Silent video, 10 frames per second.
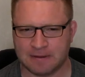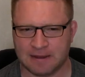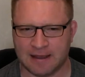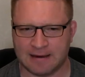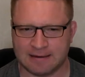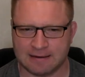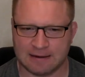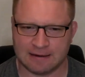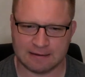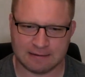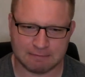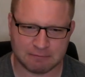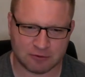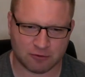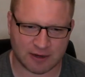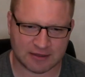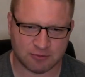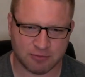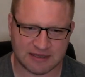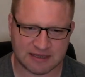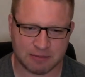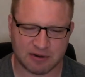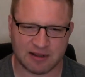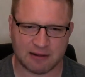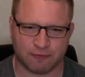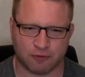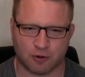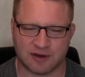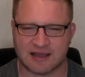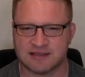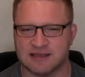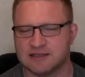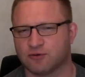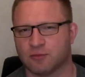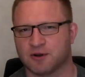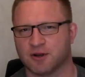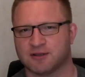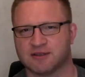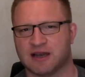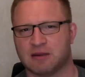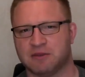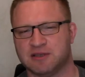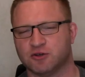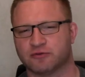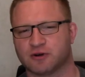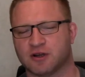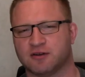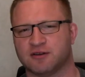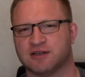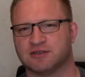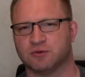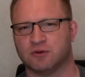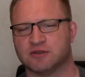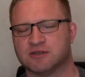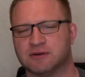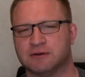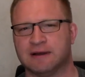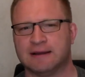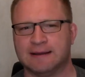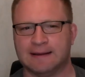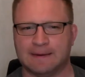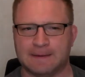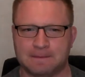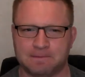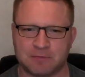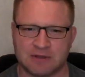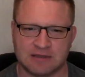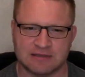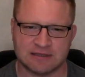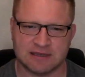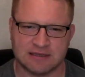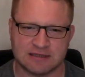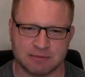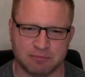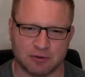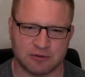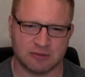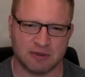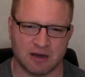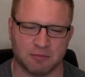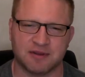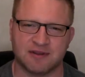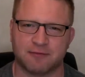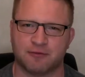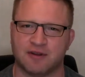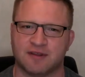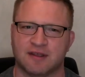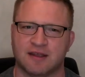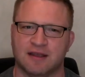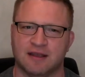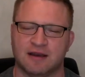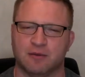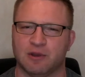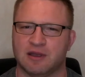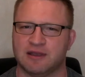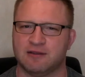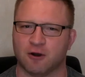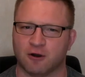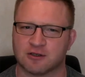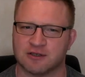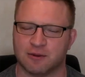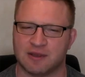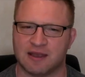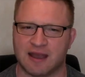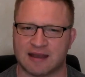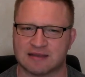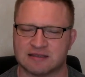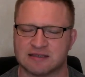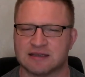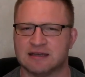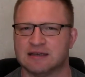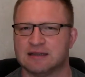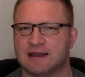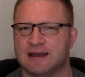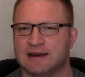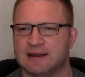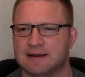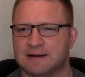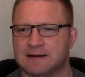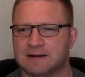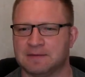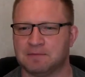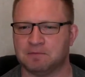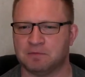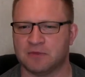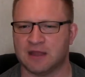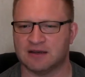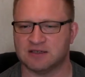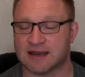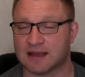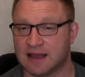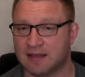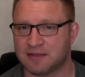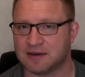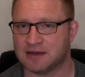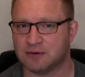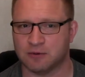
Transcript: and try to basically bring that forward as he's from another time. He's over 100 years old, so he's supposed to be a little bit different in the way he talks, in the way he acts, than Jack and Anthony, who